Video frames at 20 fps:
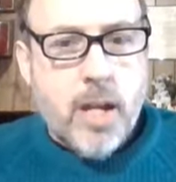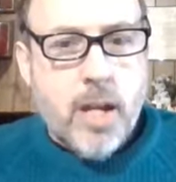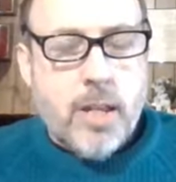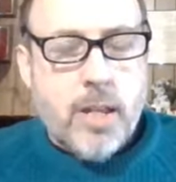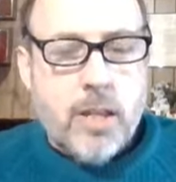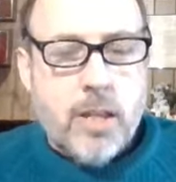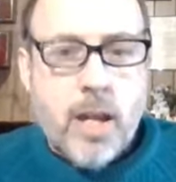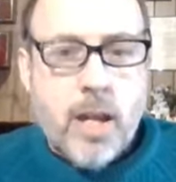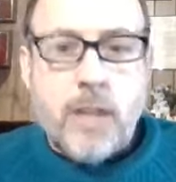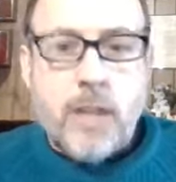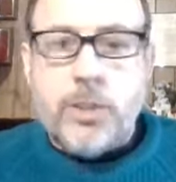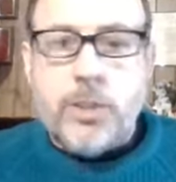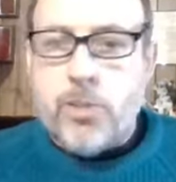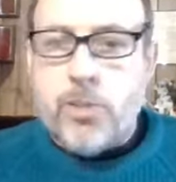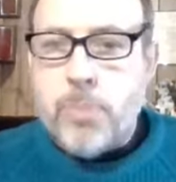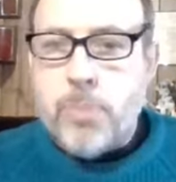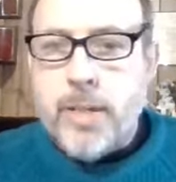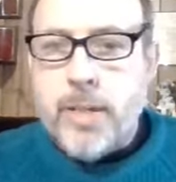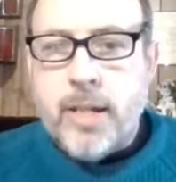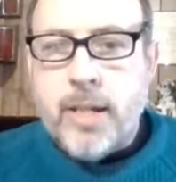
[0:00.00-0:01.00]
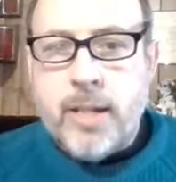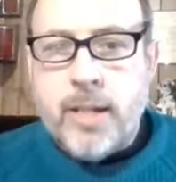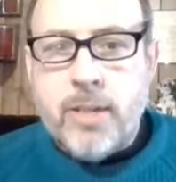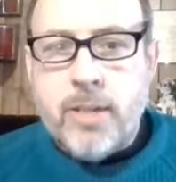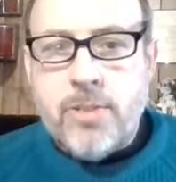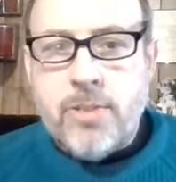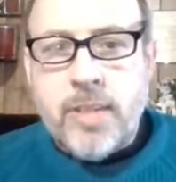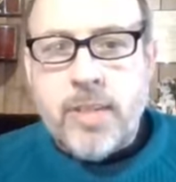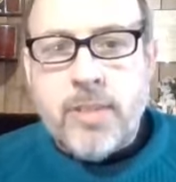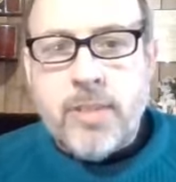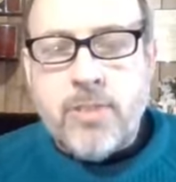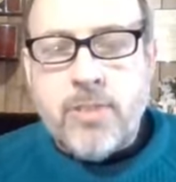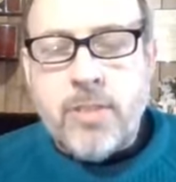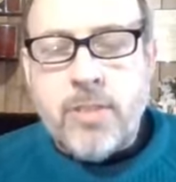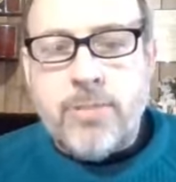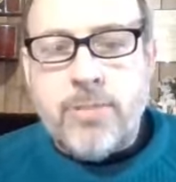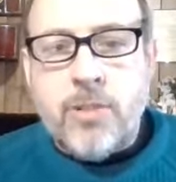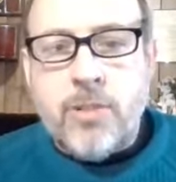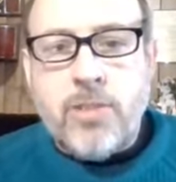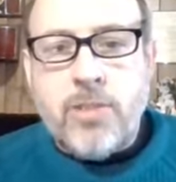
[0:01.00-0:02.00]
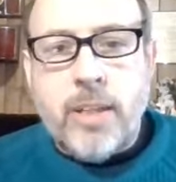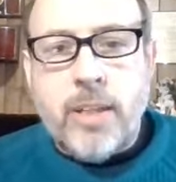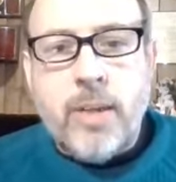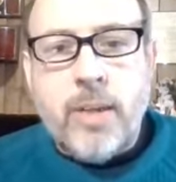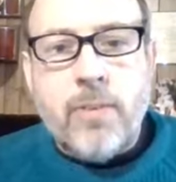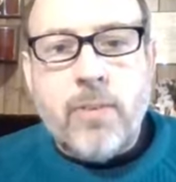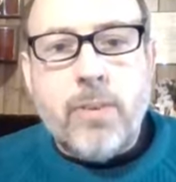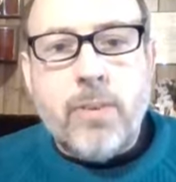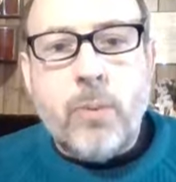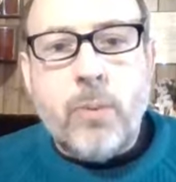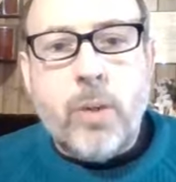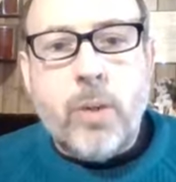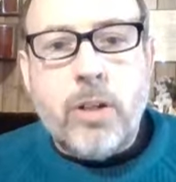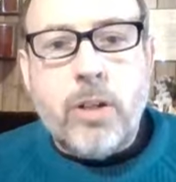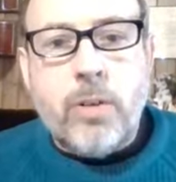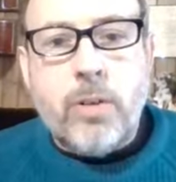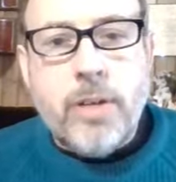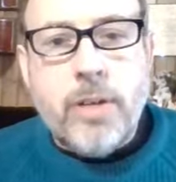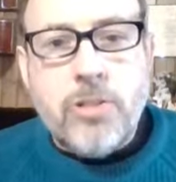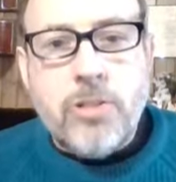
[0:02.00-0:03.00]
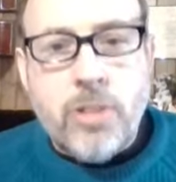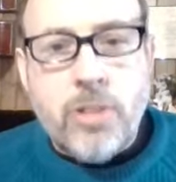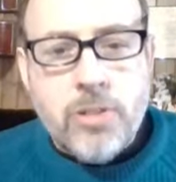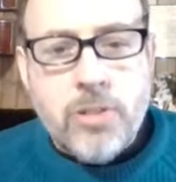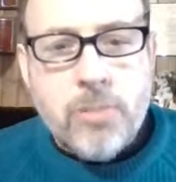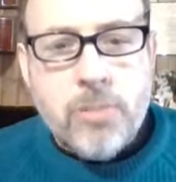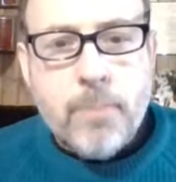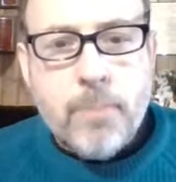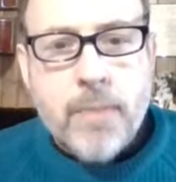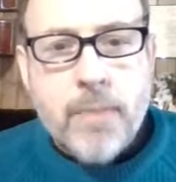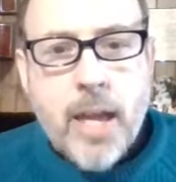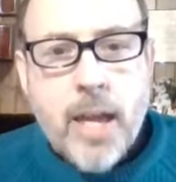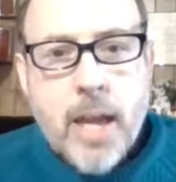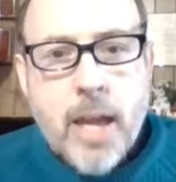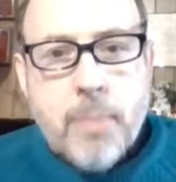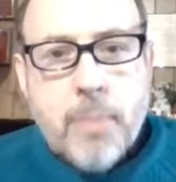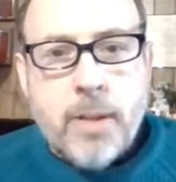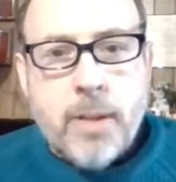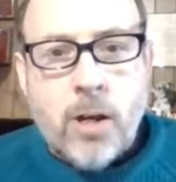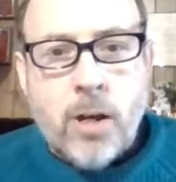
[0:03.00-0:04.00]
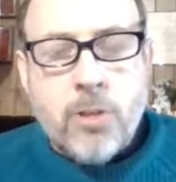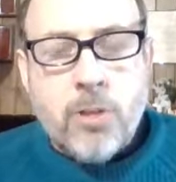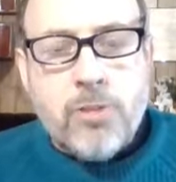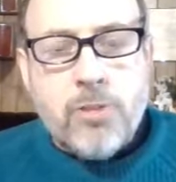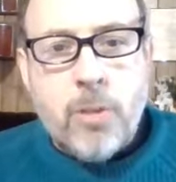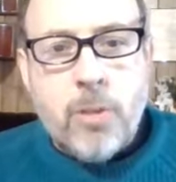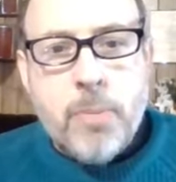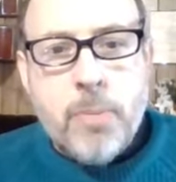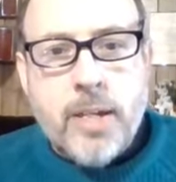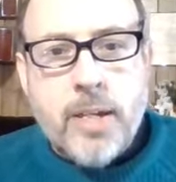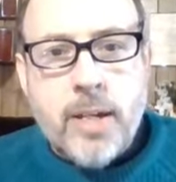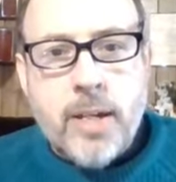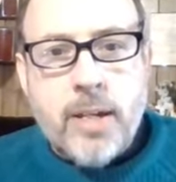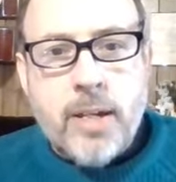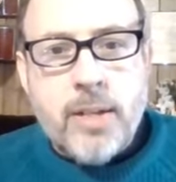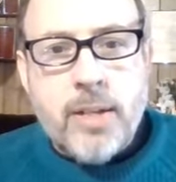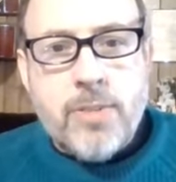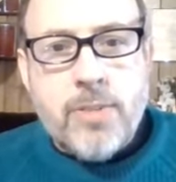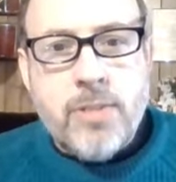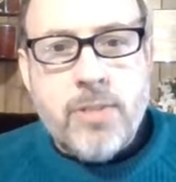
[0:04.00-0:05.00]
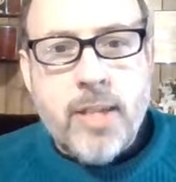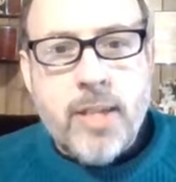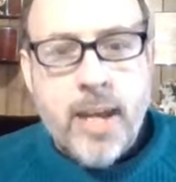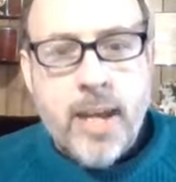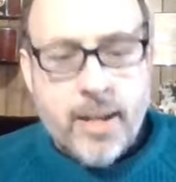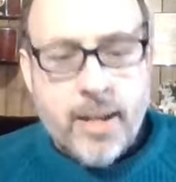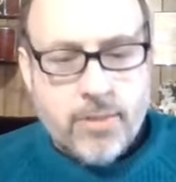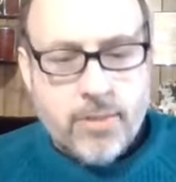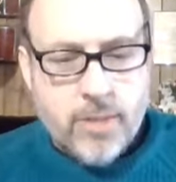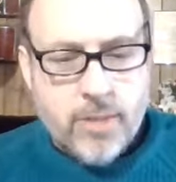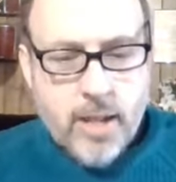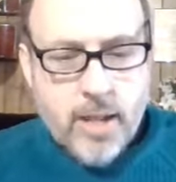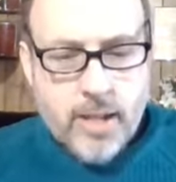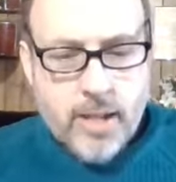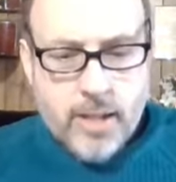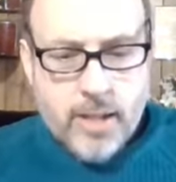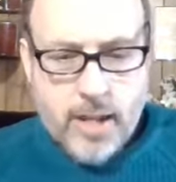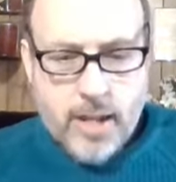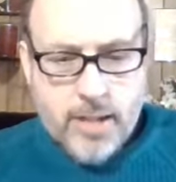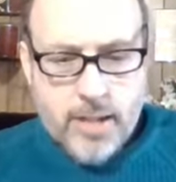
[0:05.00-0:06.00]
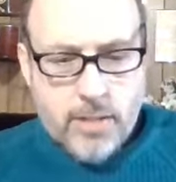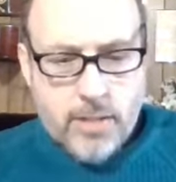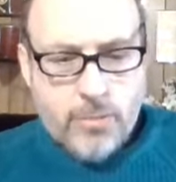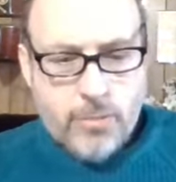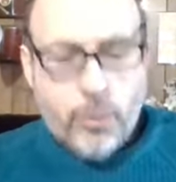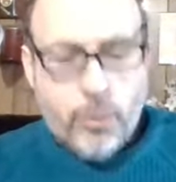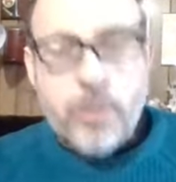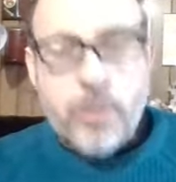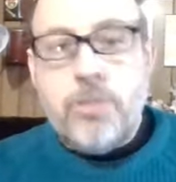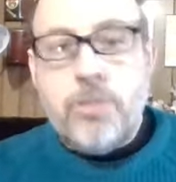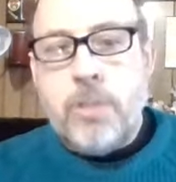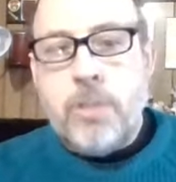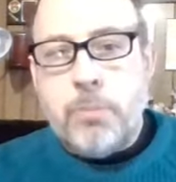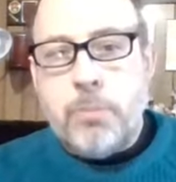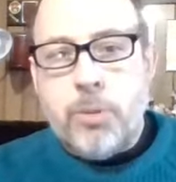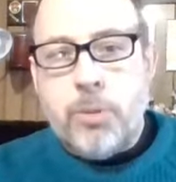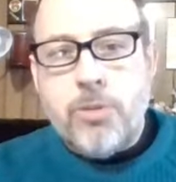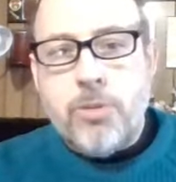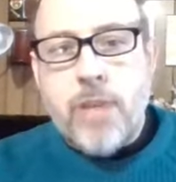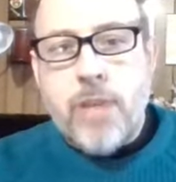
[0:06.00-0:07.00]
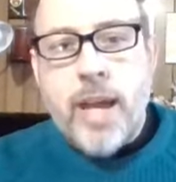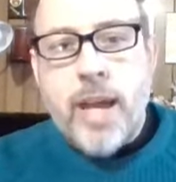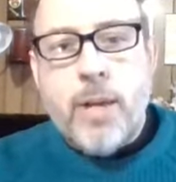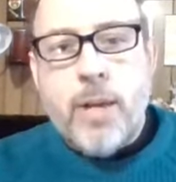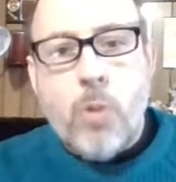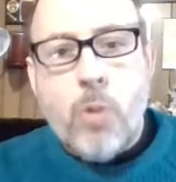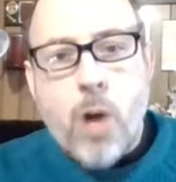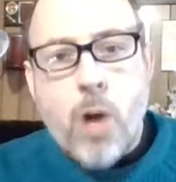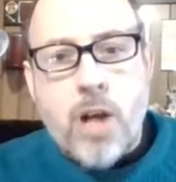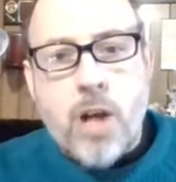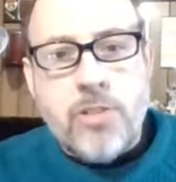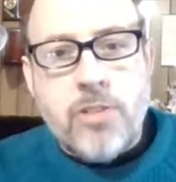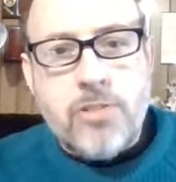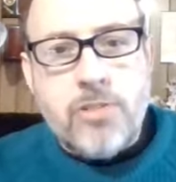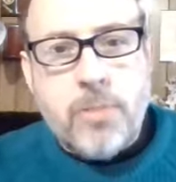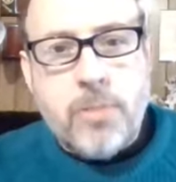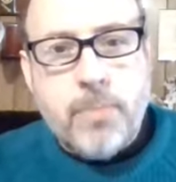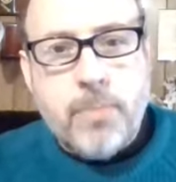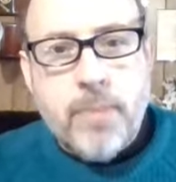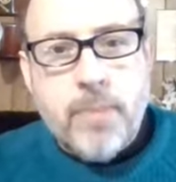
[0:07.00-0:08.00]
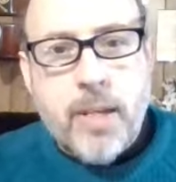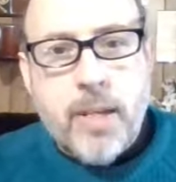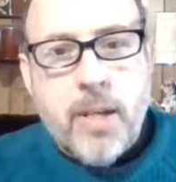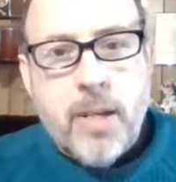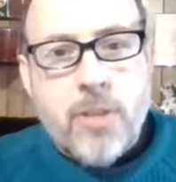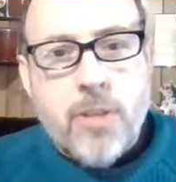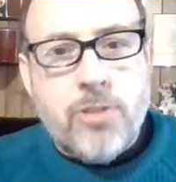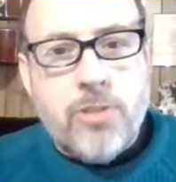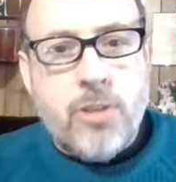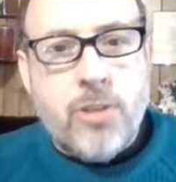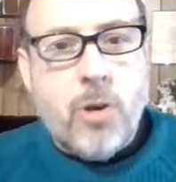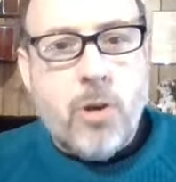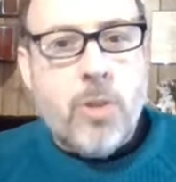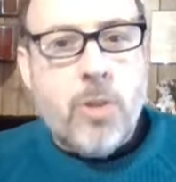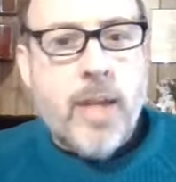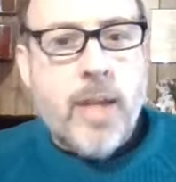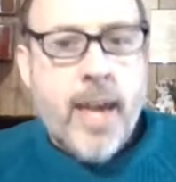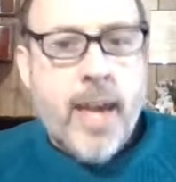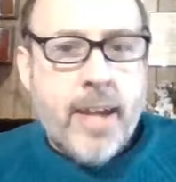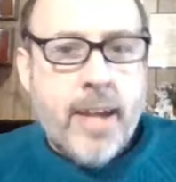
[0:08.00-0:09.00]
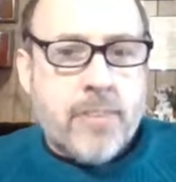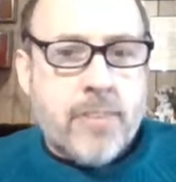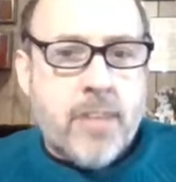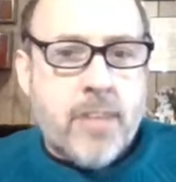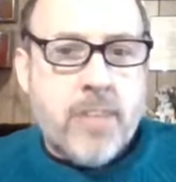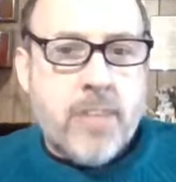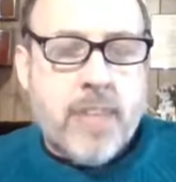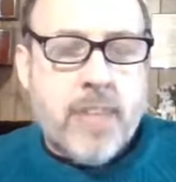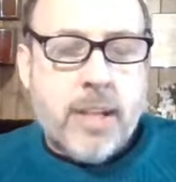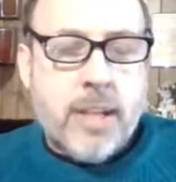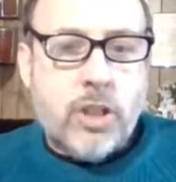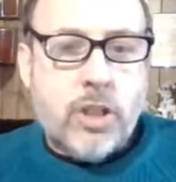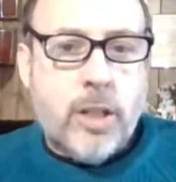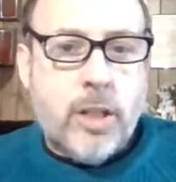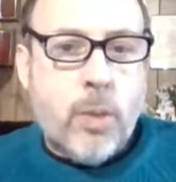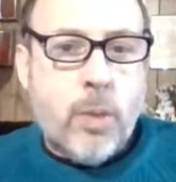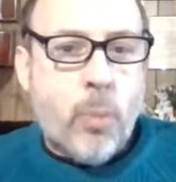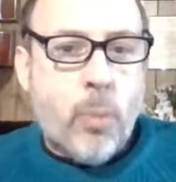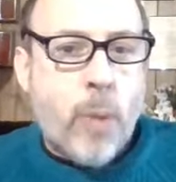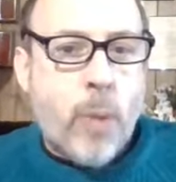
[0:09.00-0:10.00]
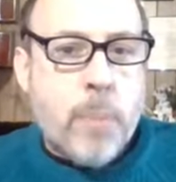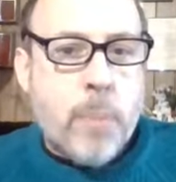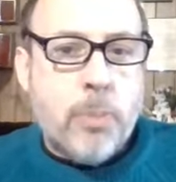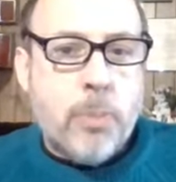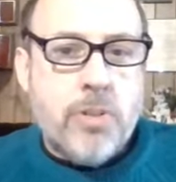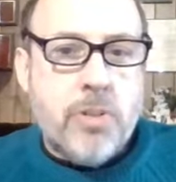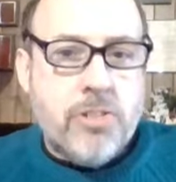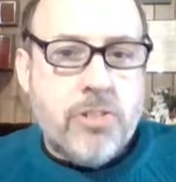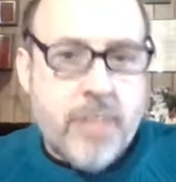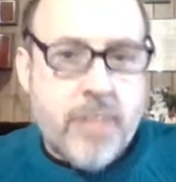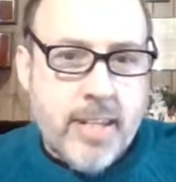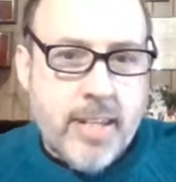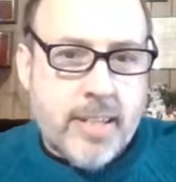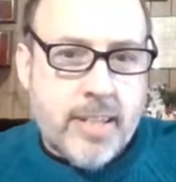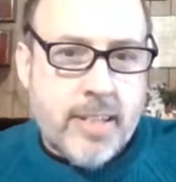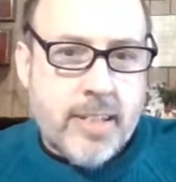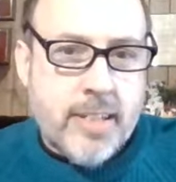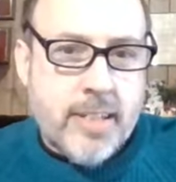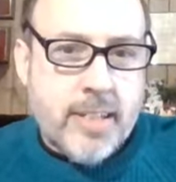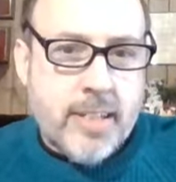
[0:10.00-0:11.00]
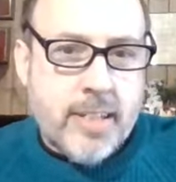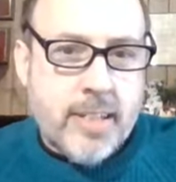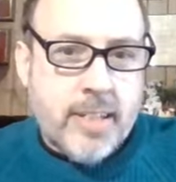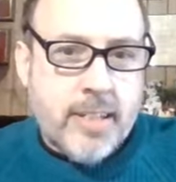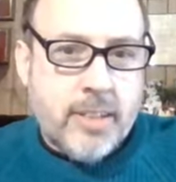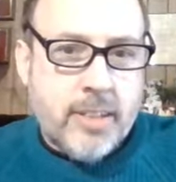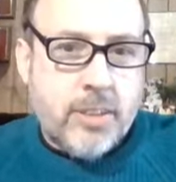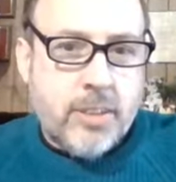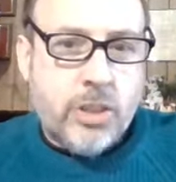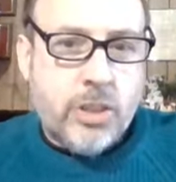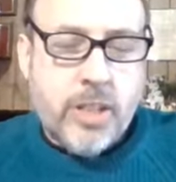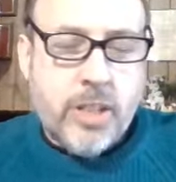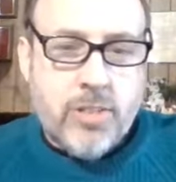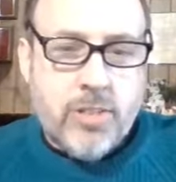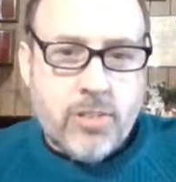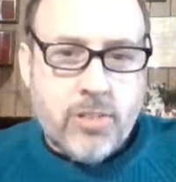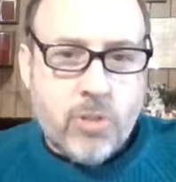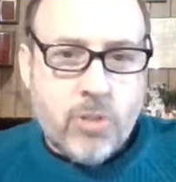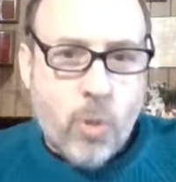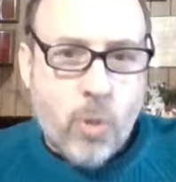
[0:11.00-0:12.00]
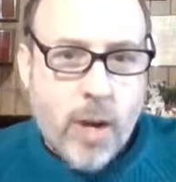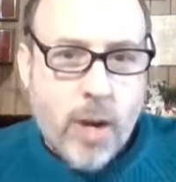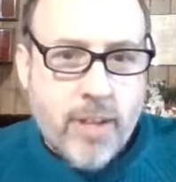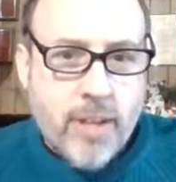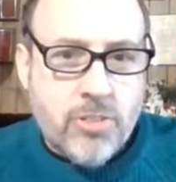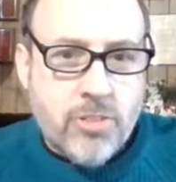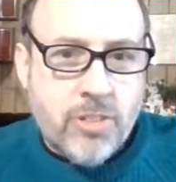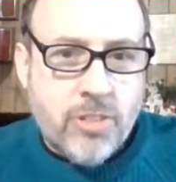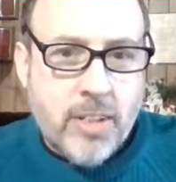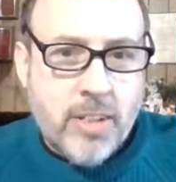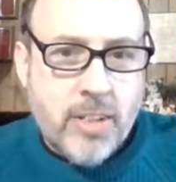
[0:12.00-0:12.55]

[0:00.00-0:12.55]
Not just because it's the first letter in the word Christos, but also because the X kind of resembles a cross. So the X has actually represented Jesus Christ